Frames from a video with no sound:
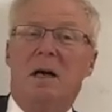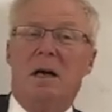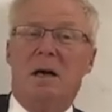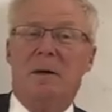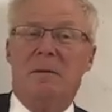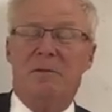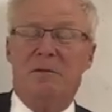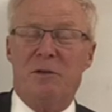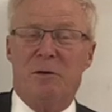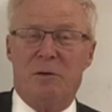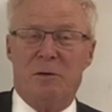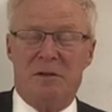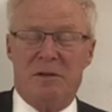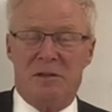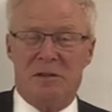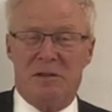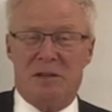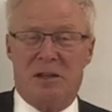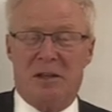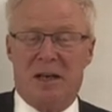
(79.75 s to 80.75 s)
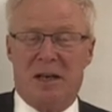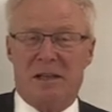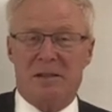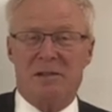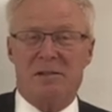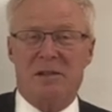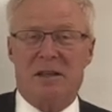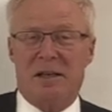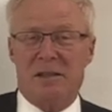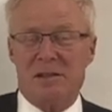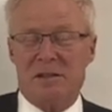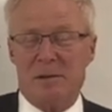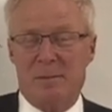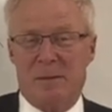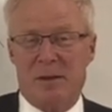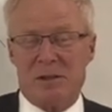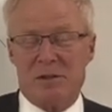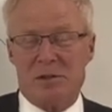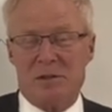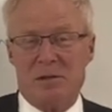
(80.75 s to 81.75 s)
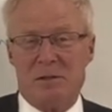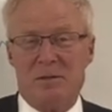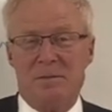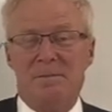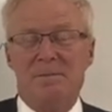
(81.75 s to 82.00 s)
If you're in this class last semester,